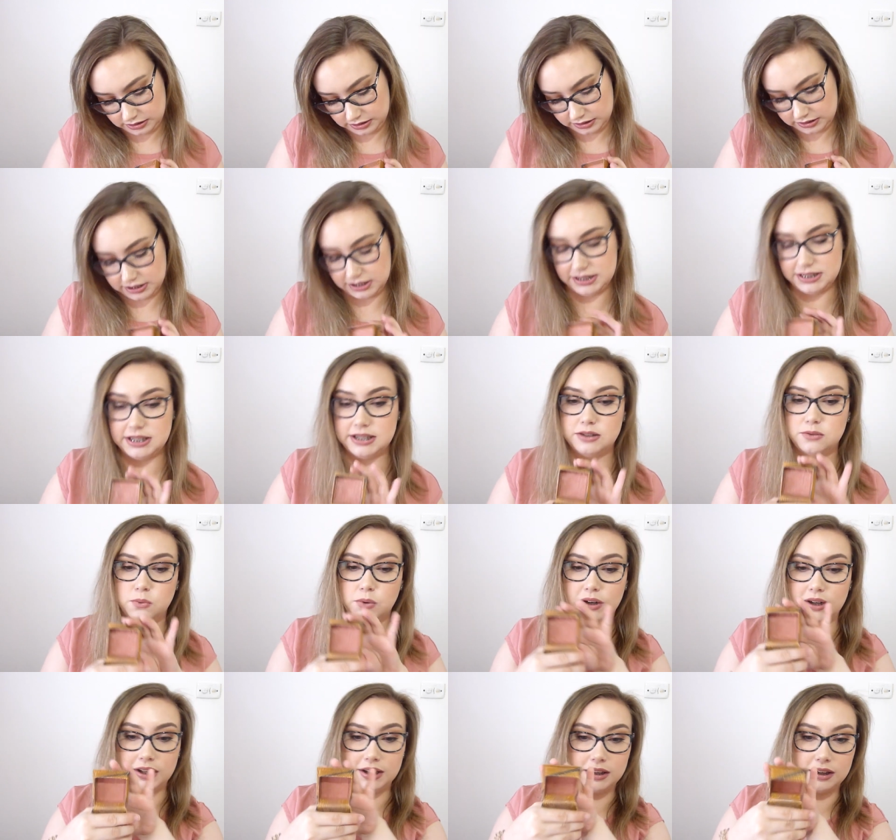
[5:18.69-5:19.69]
This is
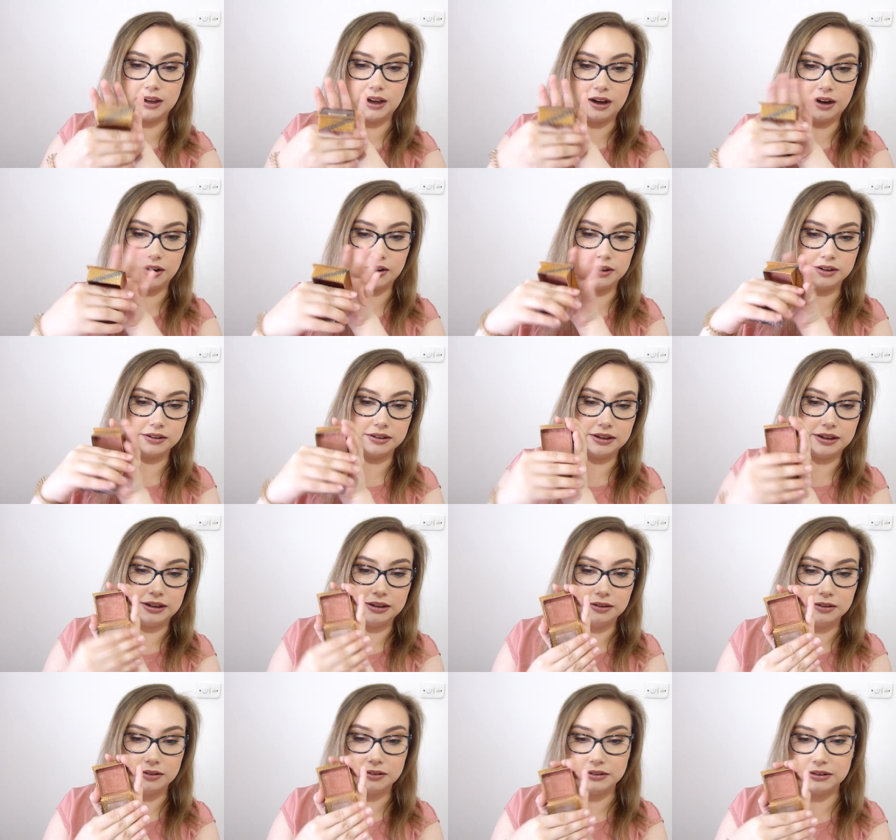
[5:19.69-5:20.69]
what it currently
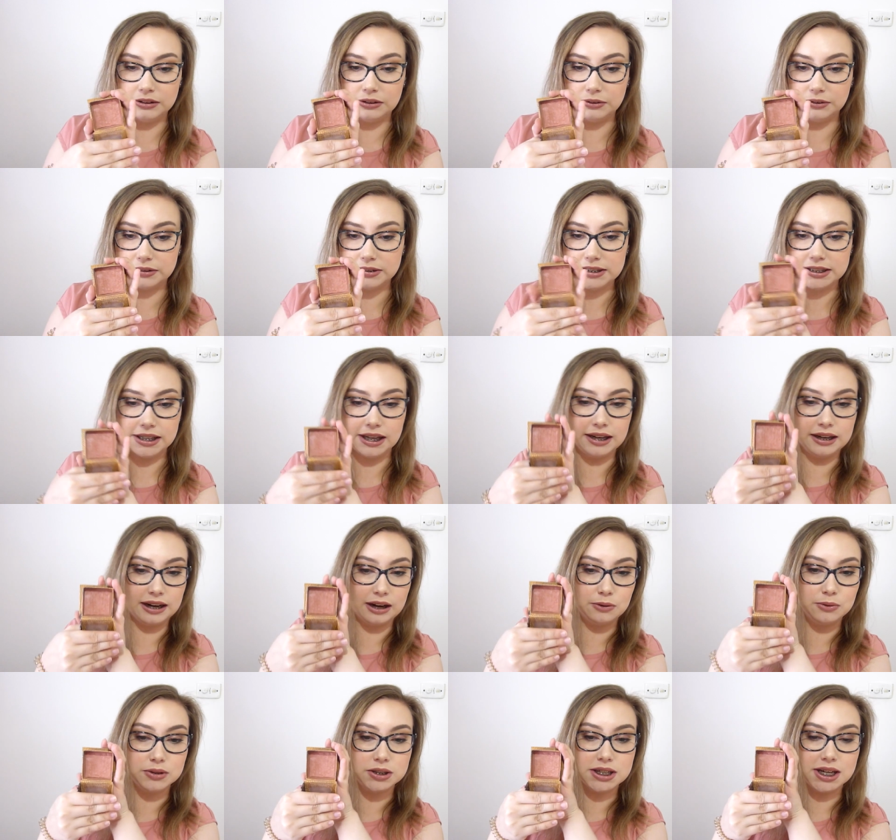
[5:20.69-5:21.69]
looks like. I
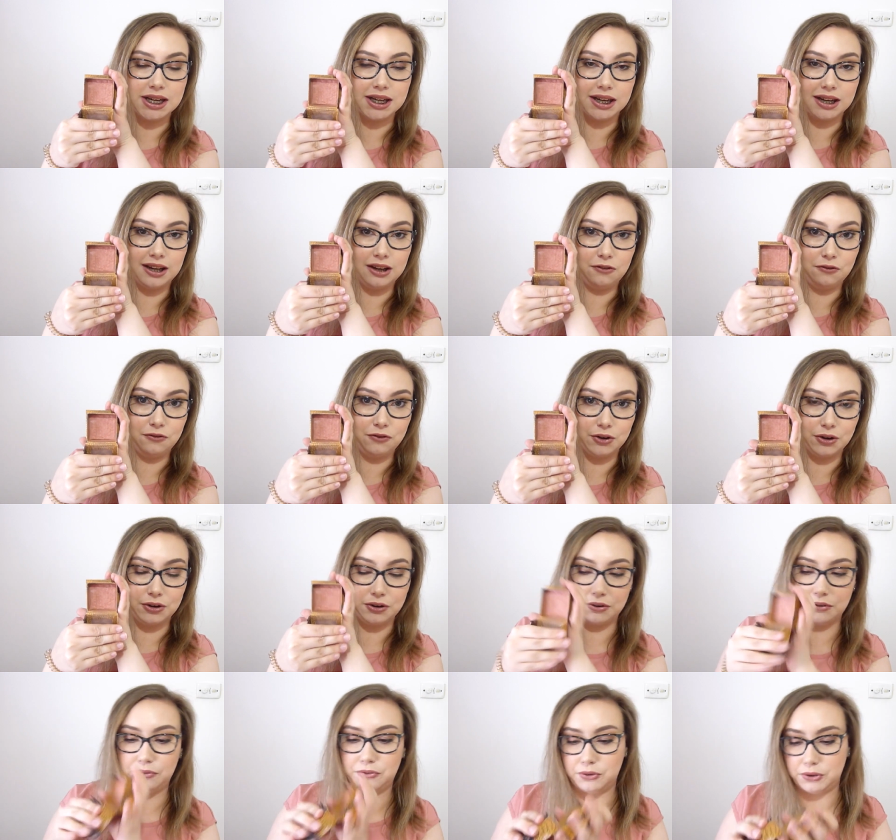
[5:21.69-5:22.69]
will take a
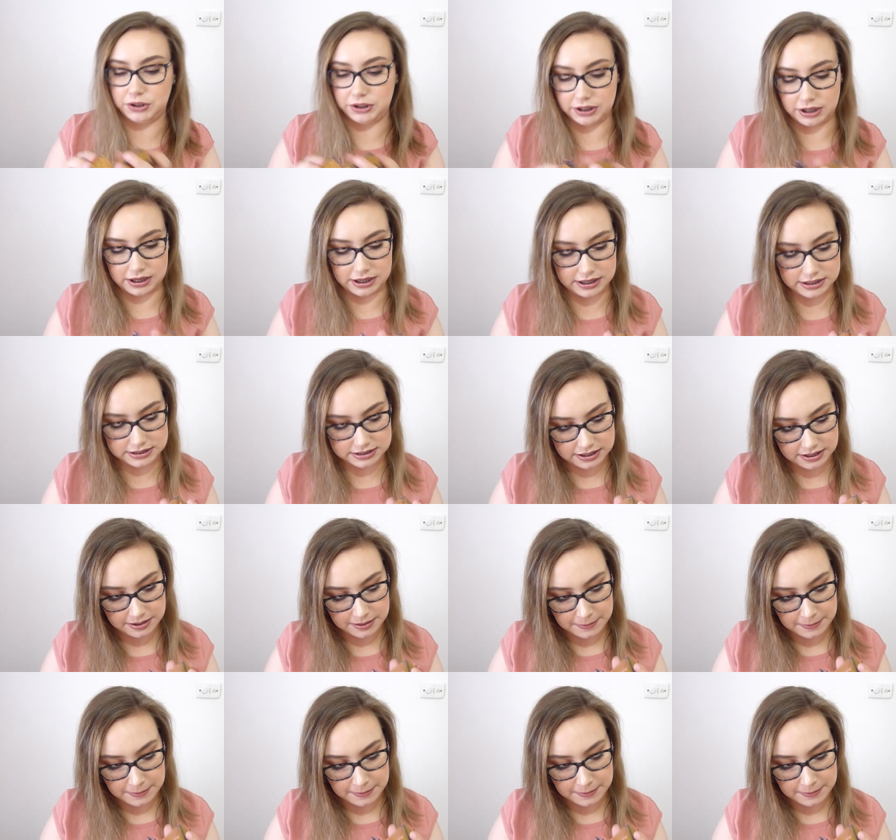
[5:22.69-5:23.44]
photo for you guys.